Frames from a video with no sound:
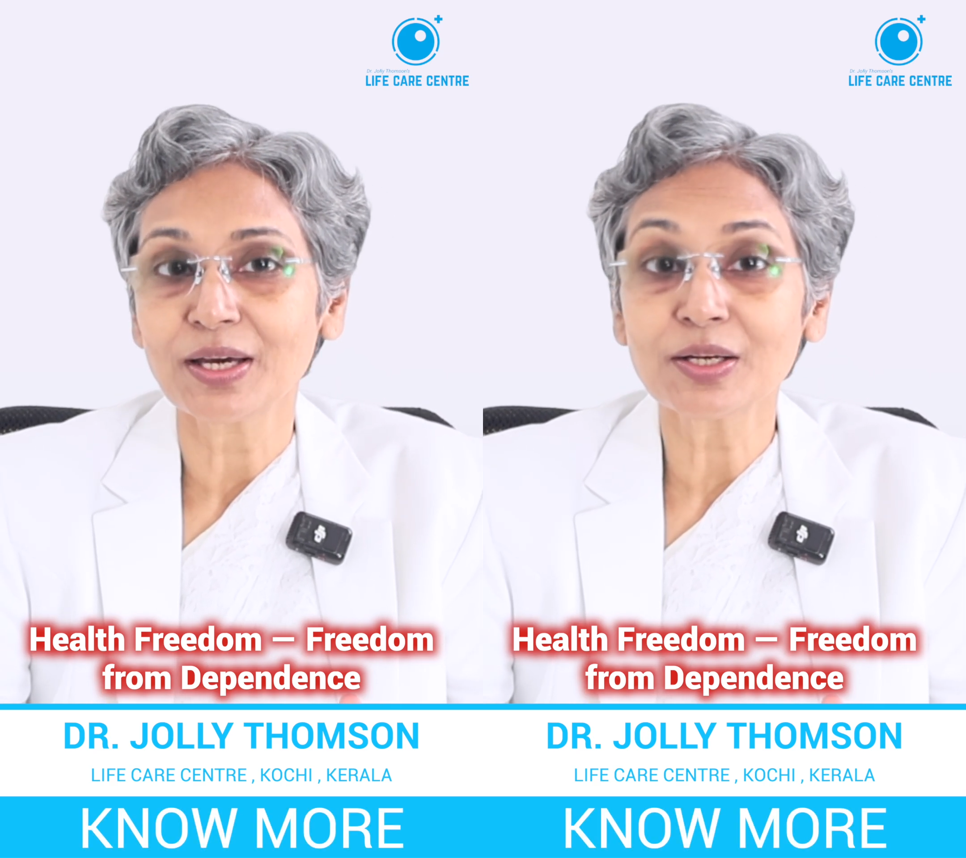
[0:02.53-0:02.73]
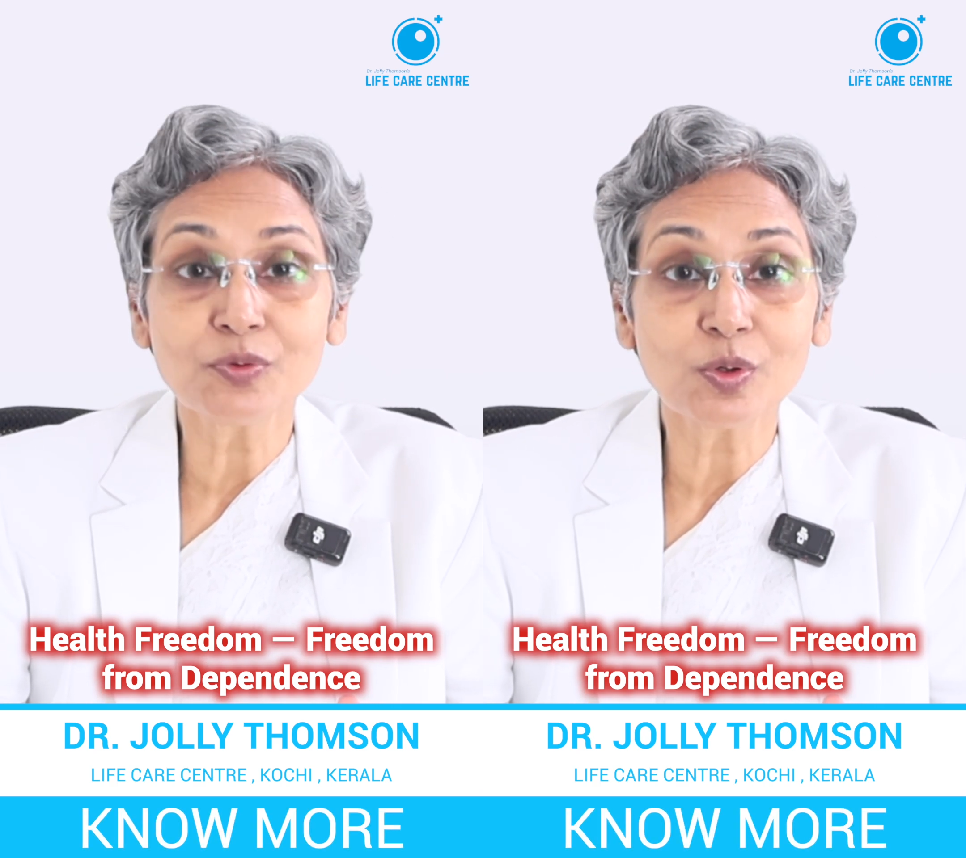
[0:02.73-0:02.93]

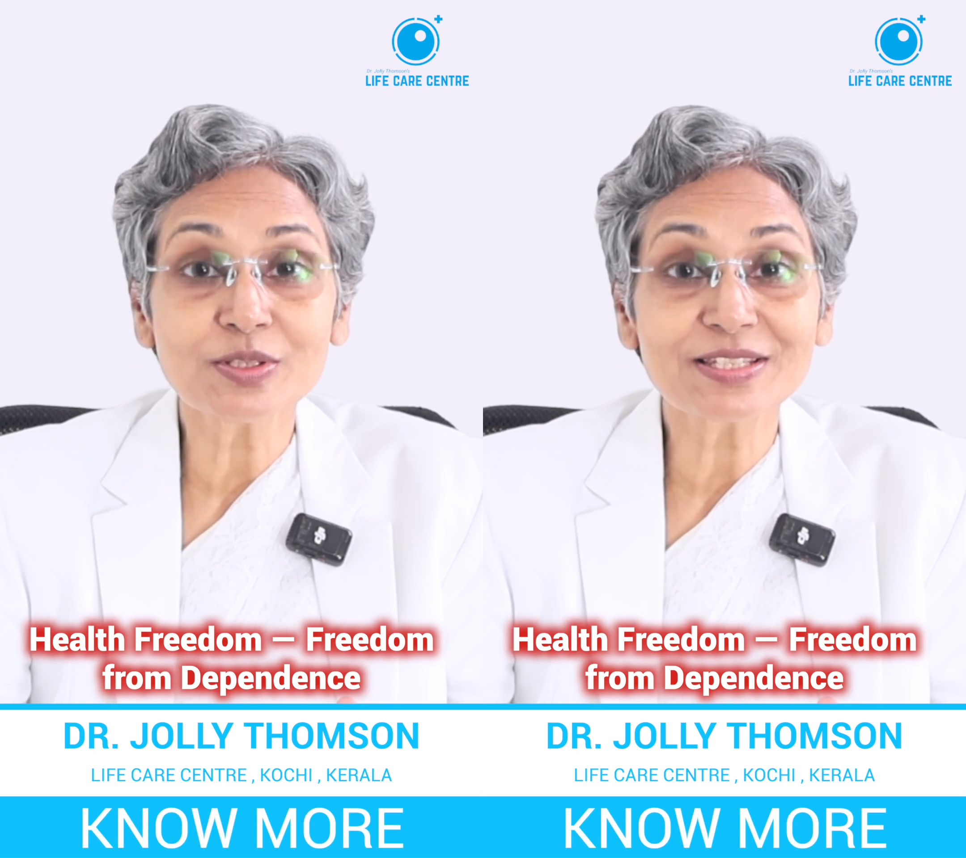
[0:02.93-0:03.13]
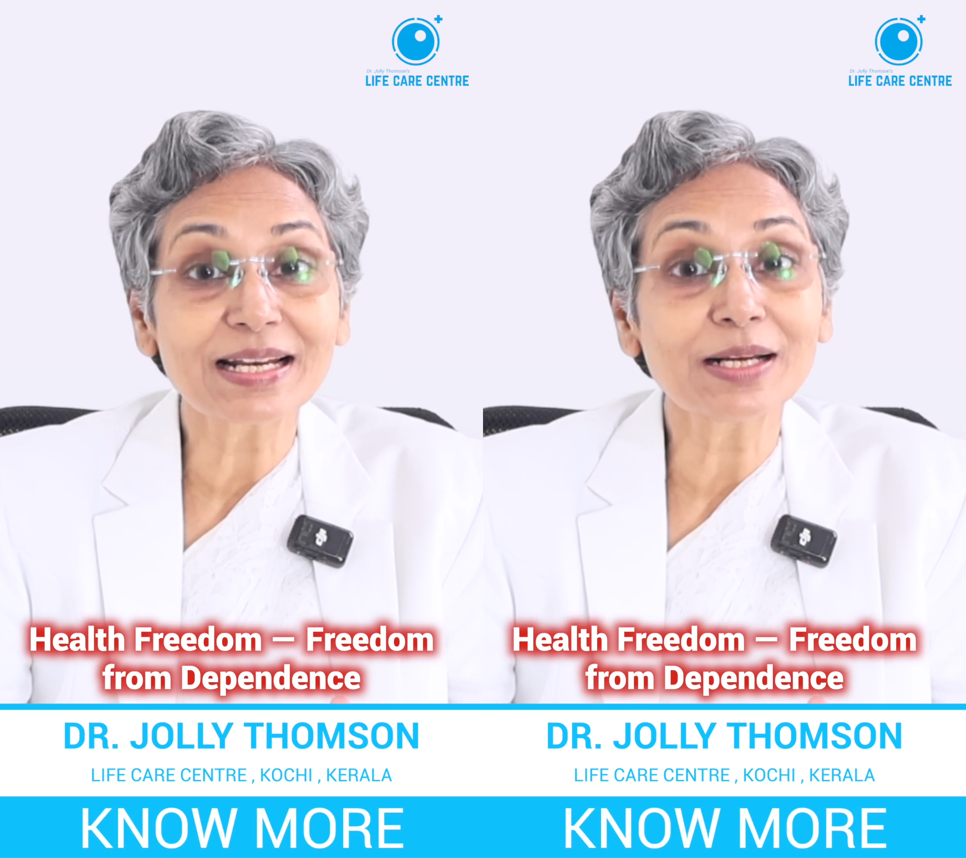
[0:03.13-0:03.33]

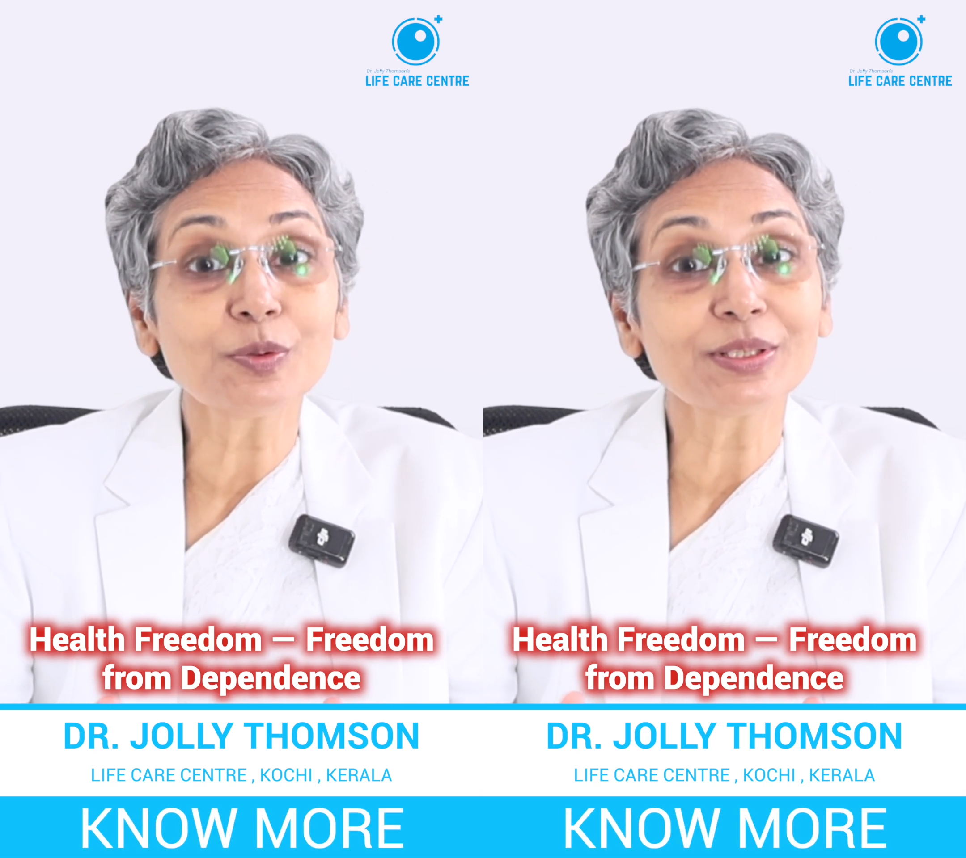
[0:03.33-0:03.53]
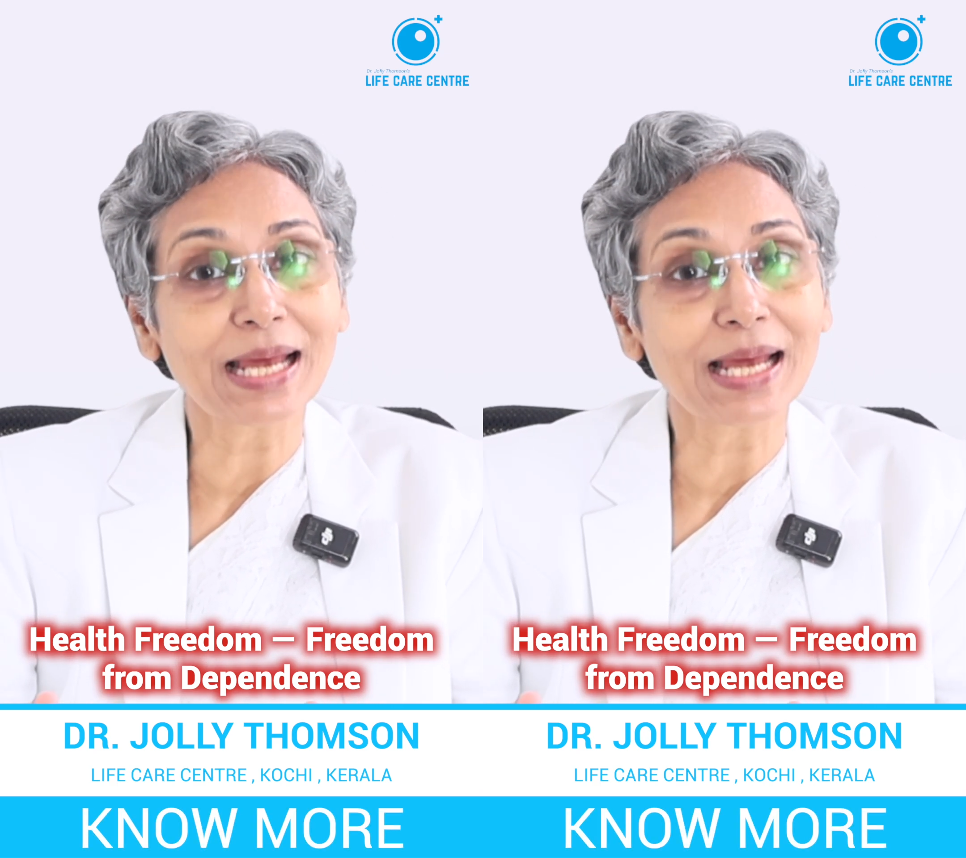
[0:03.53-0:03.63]
revolves around